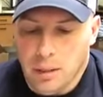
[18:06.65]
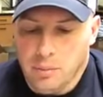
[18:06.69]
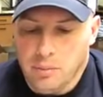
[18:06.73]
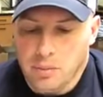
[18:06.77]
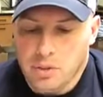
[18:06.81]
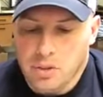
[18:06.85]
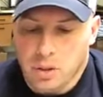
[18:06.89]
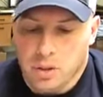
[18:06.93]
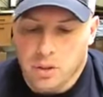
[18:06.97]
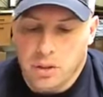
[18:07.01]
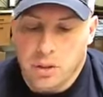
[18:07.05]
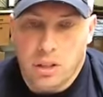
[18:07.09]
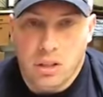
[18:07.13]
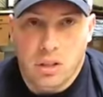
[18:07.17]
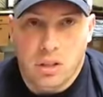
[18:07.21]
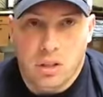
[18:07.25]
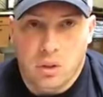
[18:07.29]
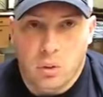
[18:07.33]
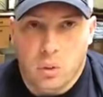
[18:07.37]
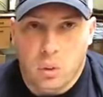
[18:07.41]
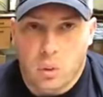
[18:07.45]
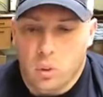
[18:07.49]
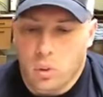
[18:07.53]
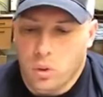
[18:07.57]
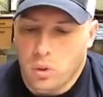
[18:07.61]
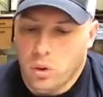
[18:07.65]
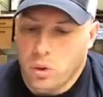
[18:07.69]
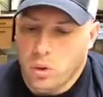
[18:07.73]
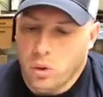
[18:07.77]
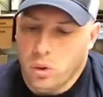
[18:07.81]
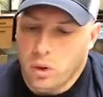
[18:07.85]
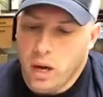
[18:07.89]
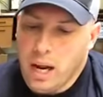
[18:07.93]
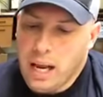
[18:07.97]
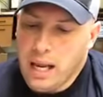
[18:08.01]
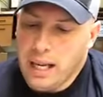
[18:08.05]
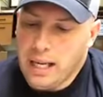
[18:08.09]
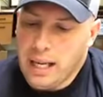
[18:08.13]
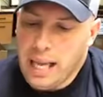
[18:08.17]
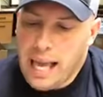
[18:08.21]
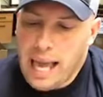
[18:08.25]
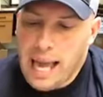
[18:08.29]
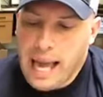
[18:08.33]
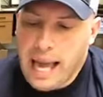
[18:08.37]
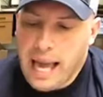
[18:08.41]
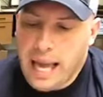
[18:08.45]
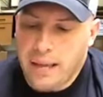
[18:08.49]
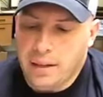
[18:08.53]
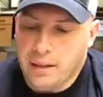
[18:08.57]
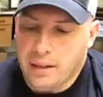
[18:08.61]
Certainly you can order or
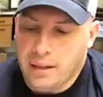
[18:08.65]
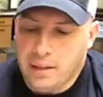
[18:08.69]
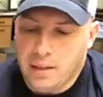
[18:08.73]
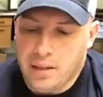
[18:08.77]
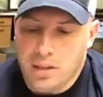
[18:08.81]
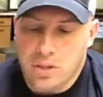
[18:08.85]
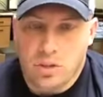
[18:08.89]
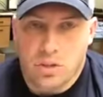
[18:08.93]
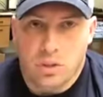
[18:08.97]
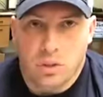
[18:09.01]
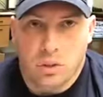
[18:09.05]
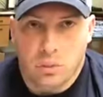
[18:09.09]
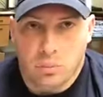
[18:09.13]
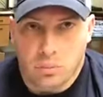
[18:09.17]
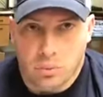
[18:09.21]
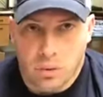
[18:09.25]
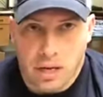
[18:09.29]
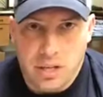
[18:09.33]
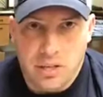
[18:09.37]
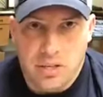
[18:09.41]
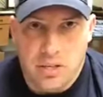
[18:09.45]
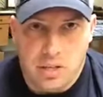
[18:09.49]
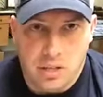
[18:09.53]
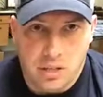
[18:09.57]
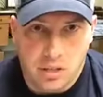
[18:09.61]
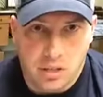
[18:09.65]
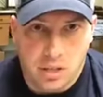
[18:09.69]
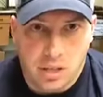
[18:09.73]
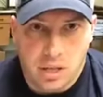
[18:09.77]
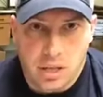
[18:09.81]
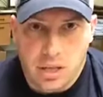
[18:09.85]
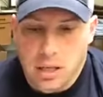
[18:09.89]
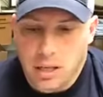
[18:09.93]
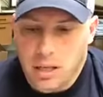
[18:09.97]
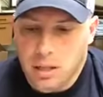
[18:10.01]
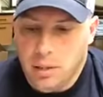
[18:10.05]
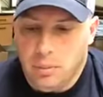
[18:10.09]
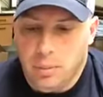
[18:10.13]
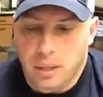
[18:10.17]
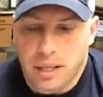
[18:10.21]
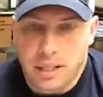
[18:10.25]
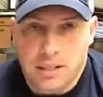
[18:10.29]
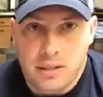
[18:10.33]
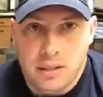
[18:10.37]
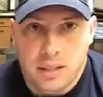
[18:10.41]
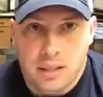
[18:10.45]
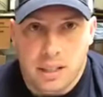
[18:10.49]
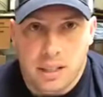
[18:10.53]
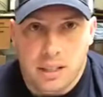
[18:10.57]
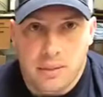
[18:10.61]
add additional brushes, but
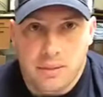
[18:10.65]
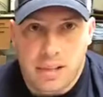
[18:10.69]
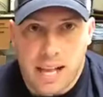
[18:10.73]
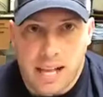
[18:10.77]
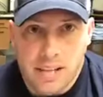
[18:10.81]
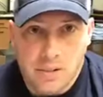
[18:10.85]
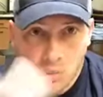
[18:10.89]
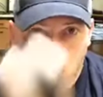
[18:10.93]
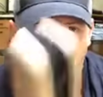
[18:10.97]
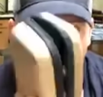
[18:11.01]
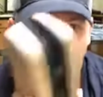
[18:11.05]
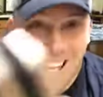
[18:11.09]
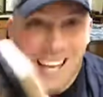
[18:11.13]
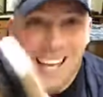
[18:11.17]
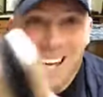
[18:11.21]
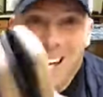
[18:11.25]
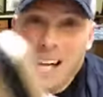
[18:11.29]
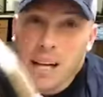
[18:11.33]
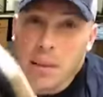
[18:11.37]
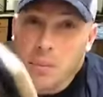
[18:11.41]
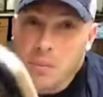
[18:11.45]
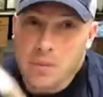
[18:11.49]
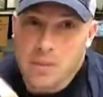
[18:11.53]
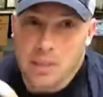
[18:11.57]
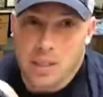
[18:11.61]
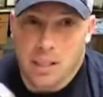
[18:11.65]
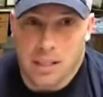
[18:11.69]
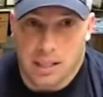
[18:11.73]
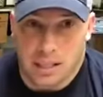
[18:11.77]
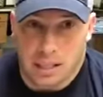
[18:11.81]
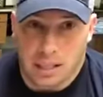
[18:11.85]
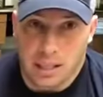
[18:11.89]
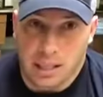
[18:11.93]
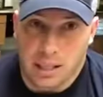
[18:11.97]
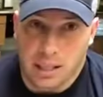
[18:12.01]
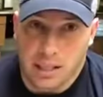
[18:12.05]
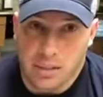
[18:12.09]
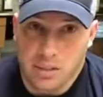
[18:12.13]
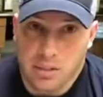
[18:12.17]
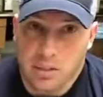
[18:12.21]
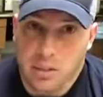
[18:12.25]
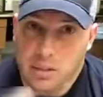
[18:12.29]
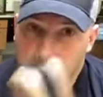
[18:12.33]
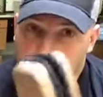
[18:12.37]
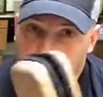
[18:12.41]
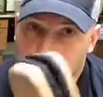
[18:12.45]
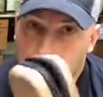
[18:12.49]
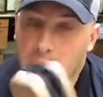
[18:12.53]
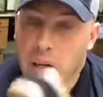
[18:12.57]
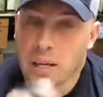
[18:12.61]
that's what comes in the kit. So
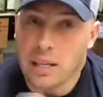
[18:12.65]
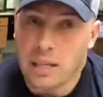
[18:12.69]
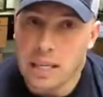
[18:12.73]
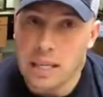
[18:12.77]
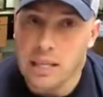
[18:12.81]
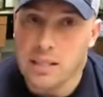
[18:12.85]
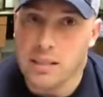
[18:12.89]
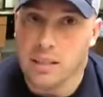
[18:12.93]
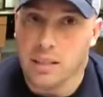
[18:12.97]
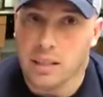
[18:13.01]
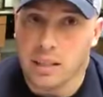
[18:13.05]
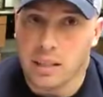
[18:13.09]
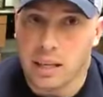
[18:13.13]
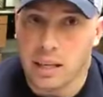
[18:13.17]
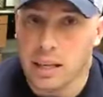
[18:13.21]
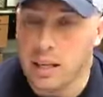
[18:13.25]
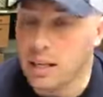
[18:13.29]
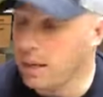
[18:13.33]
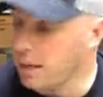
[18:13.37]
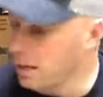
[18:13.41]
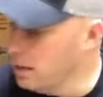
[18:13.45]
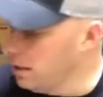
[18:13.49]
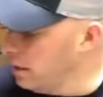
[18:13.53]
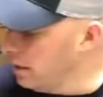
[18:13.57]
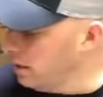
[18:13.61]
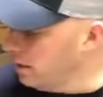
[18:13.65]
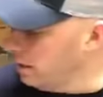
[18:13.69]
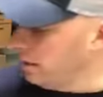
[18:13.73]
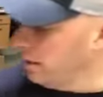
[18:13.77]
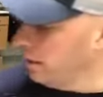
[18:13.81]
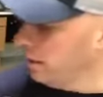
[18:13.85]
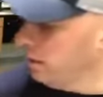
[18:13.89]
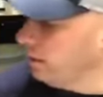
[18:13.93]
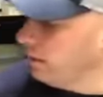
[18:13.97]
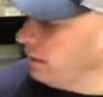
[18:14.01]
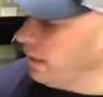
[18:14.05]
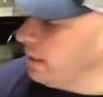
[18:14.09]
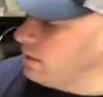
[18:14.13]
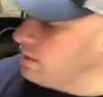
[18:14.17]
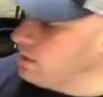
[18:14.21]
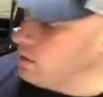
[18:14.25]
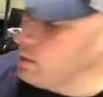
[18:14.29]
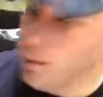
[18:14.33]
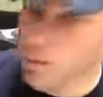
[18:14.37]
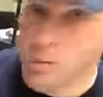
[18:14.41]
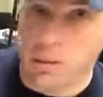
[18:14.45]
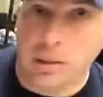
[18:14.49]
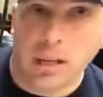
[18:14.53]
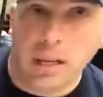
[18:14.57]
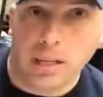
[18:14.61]
it's a pretty decent kit that'll get
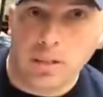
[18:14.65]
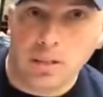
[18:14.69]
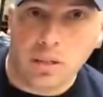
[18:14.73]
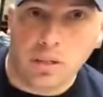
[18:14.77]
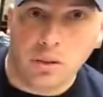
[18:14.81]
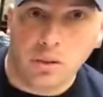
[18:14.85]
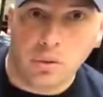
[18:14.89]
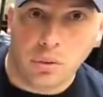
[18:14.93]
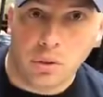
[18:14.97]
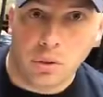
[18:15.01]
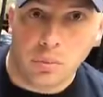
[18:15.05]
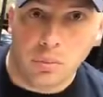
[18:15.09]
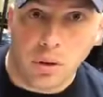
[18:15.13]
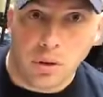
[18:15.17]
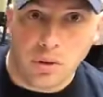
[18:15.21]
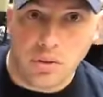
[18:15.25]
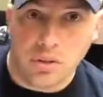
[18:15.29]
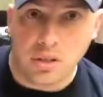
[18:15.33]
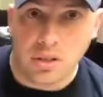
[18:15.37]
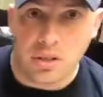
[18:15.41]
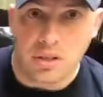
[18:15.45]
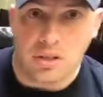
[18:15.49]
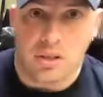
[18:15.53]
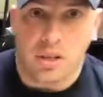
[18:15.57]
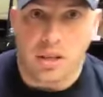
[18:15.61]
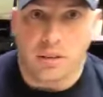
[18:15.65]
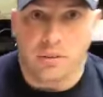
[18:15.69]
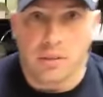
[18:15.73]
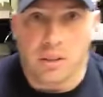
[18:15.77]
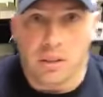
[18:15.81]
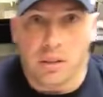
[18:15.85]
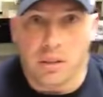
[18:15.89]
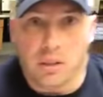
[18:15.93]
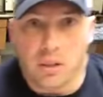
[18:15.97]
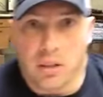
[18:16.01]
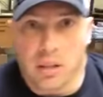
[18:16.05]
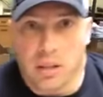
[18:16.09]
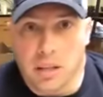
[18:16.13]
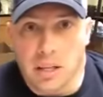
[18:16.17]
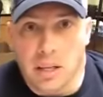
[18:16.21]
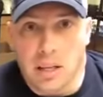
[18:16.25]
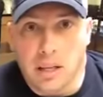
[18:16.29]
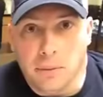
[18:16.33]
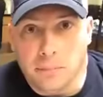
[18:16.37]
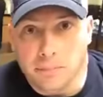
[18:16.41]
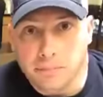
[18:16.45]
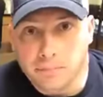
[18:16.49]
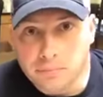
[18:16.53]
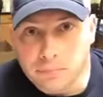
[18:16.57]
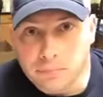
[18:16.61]
you through most of the stuff that you're going to need.